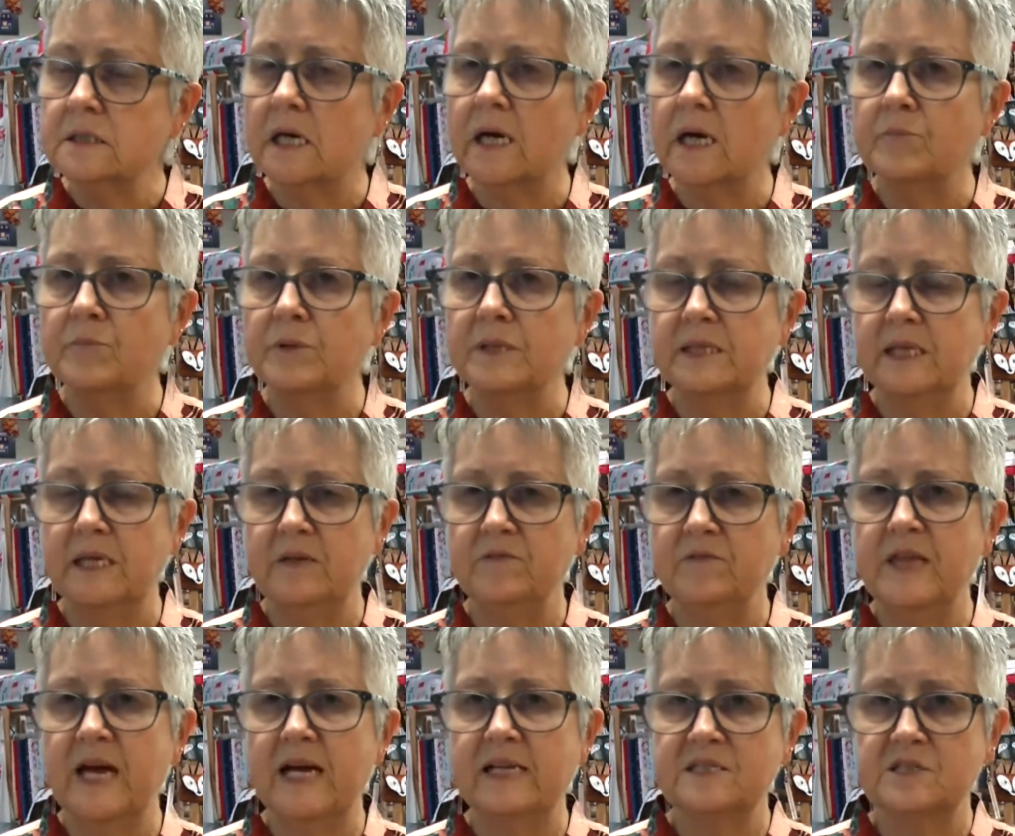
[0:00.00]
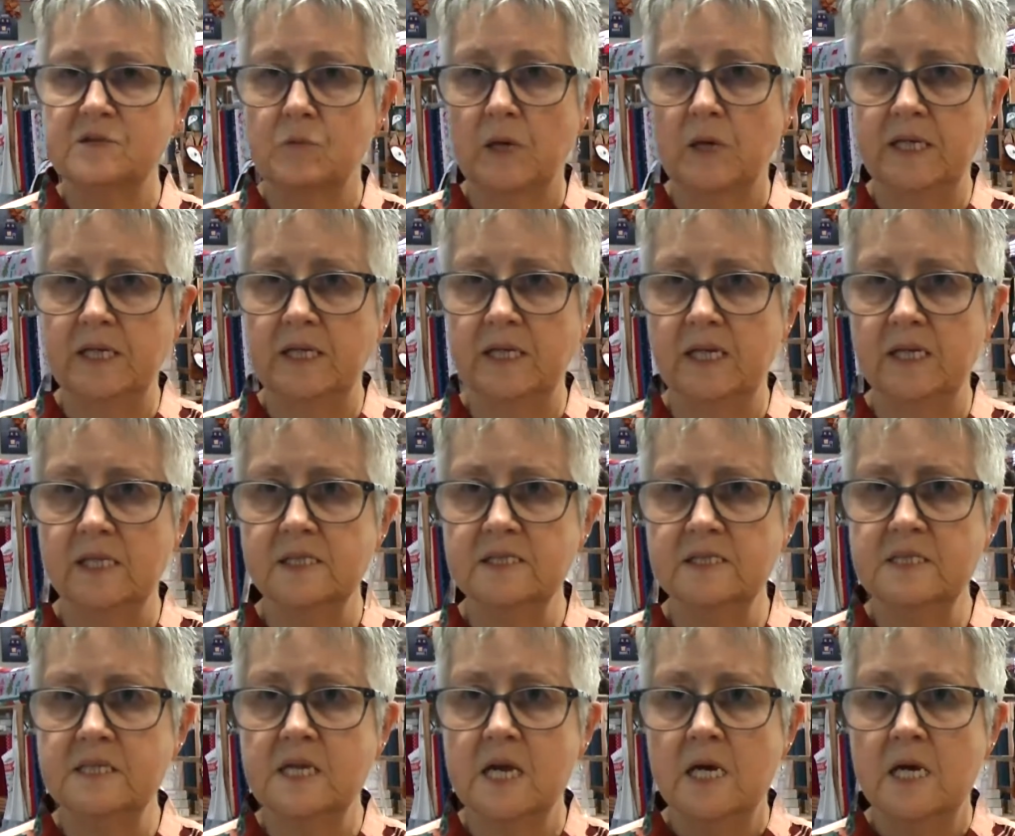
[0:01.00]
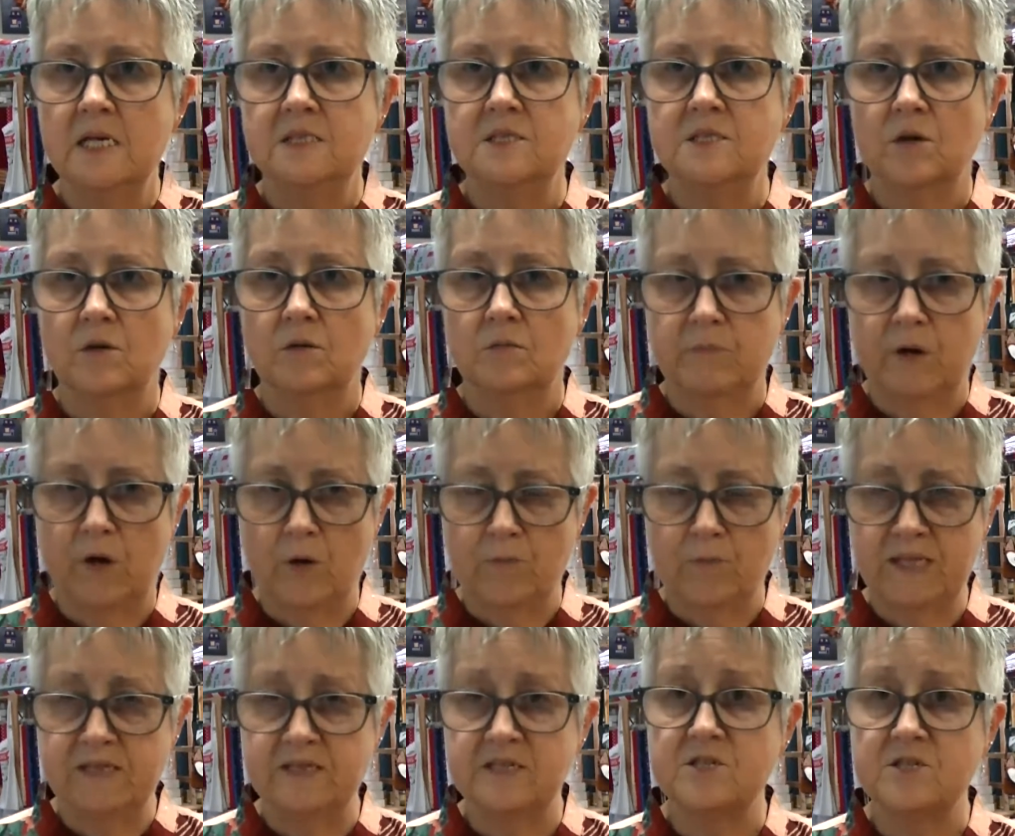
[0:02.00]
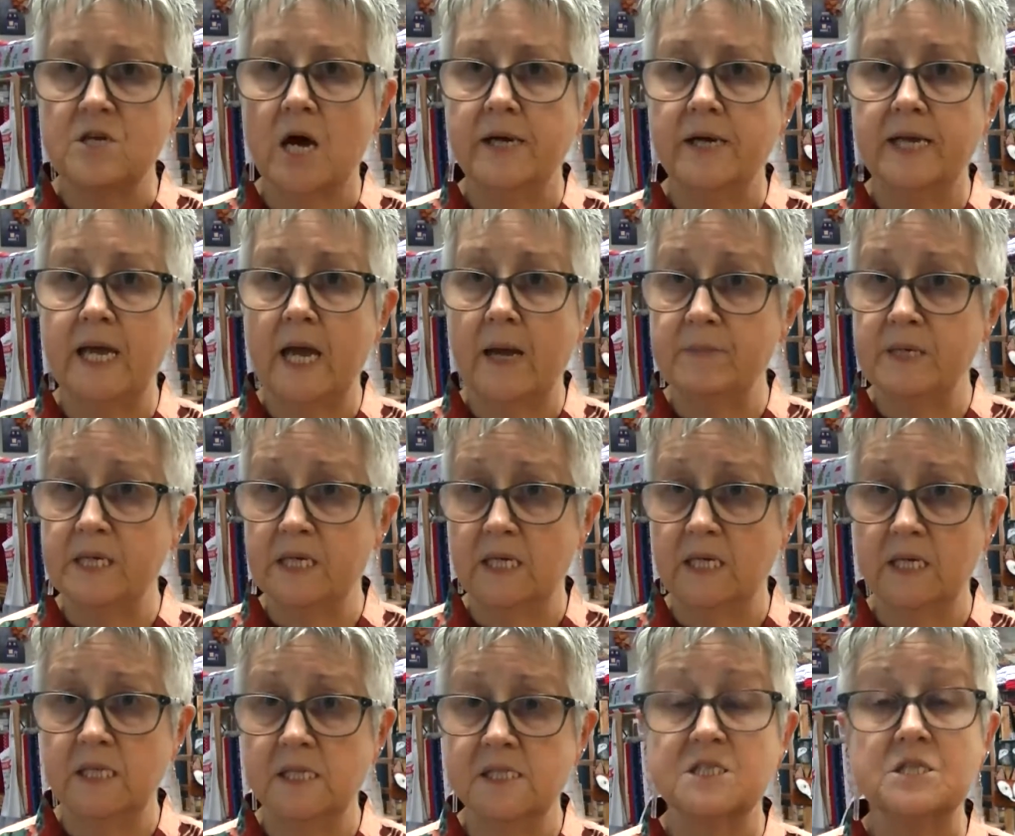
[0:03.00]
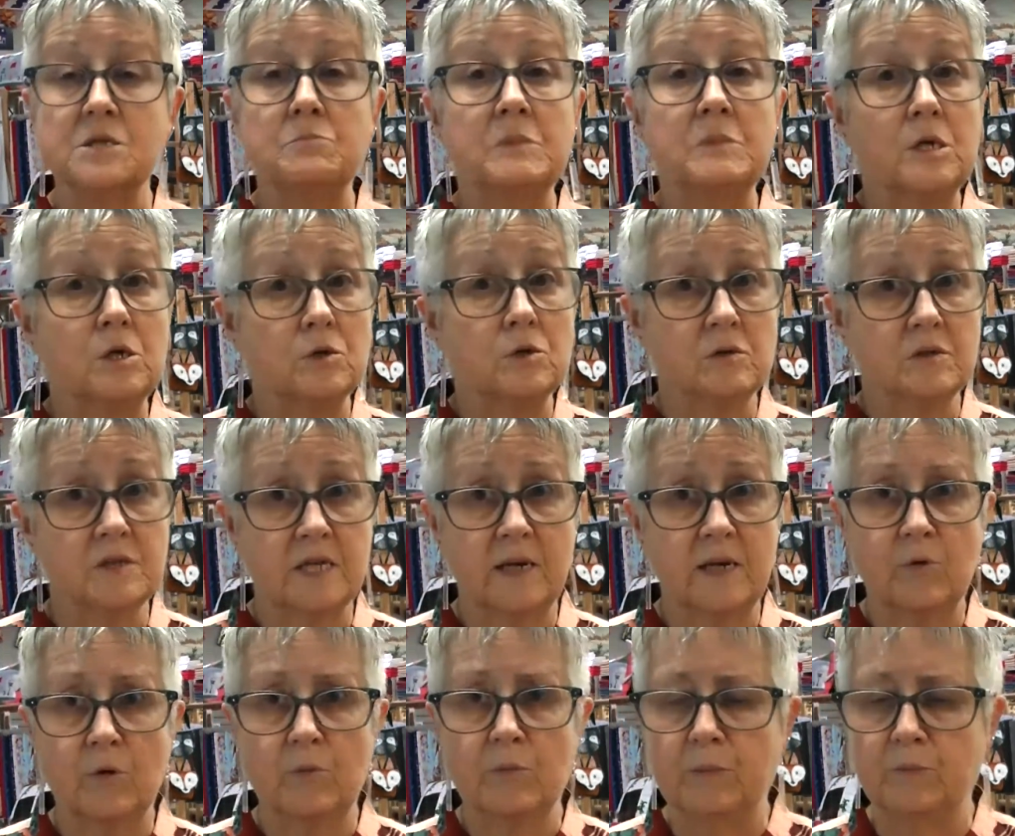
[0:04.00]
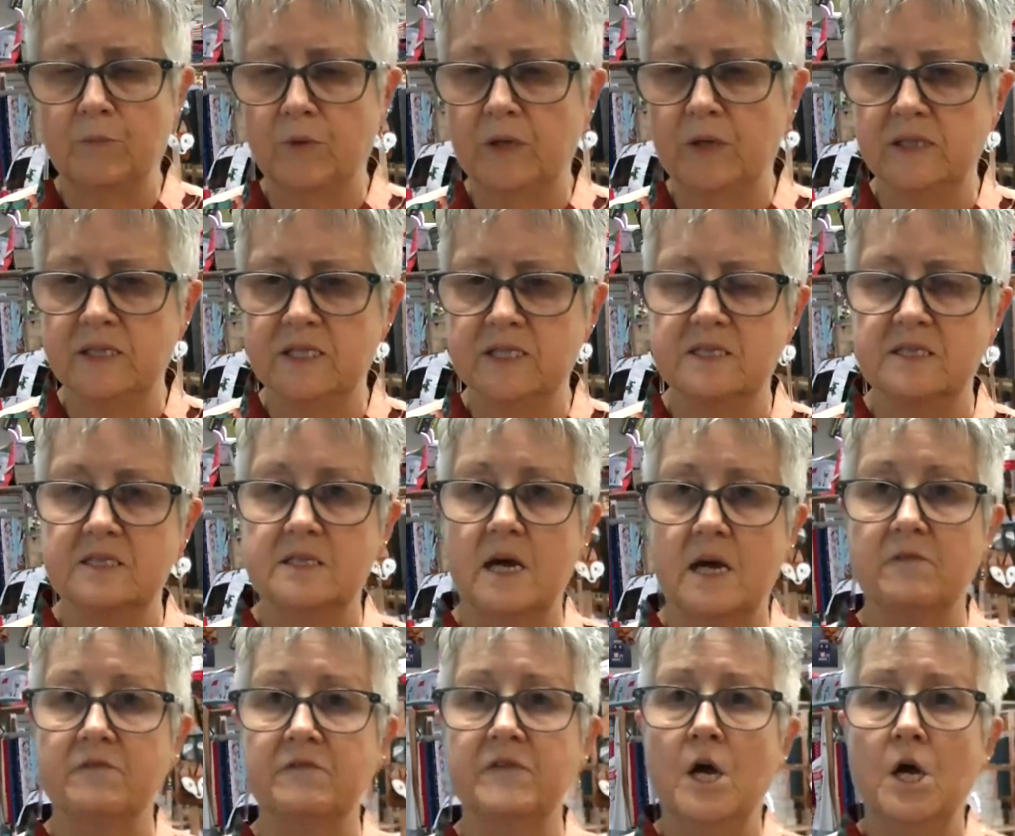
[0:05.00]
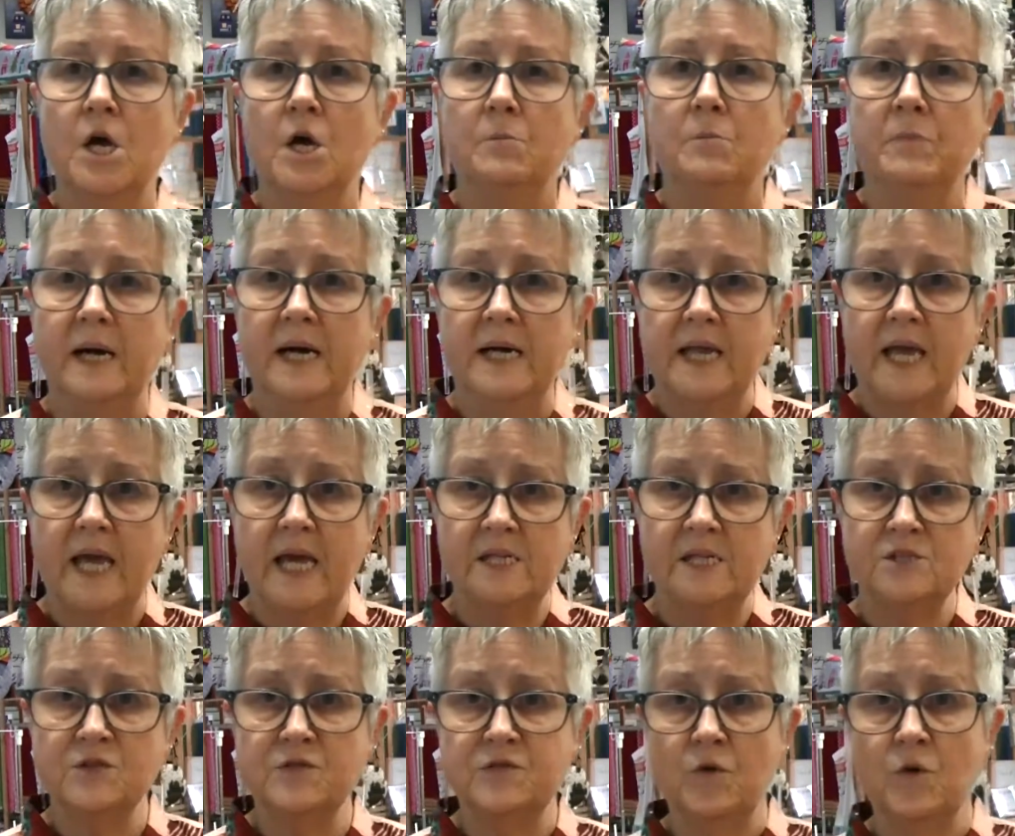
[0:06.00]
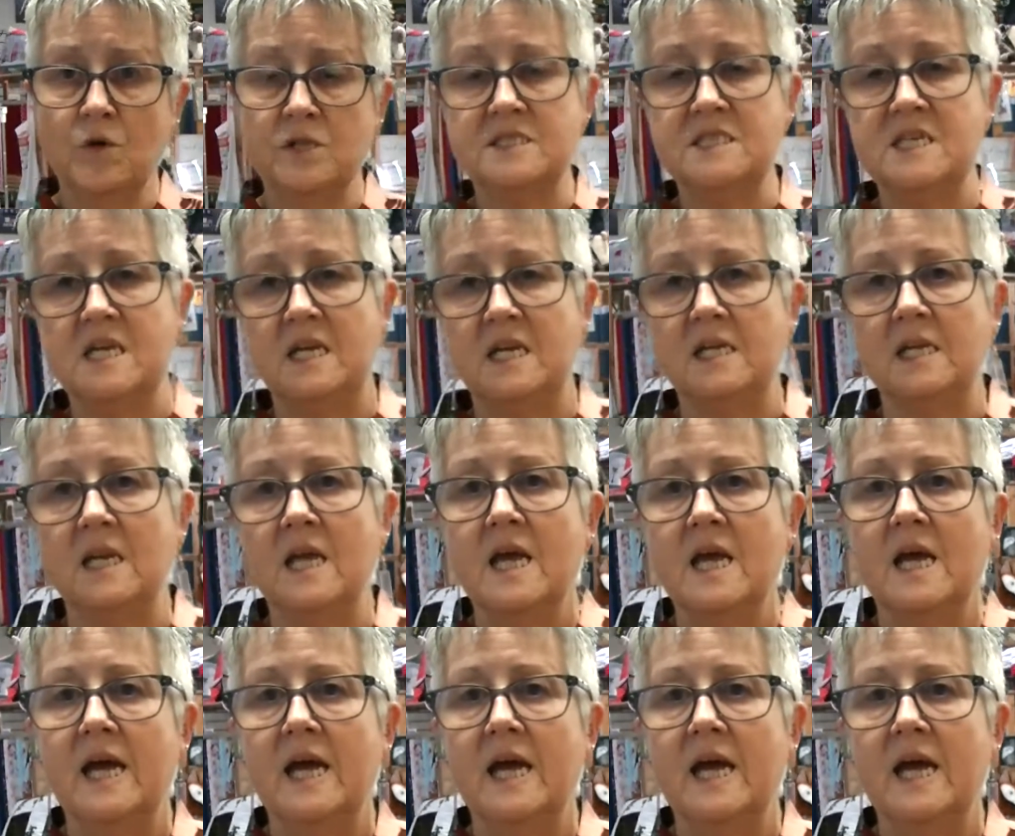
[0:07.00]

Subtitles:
I believe that's what it is. So Mary Beth is nodding at me again. It's a miracle that I'm remembering this stuff. But 8 to 14.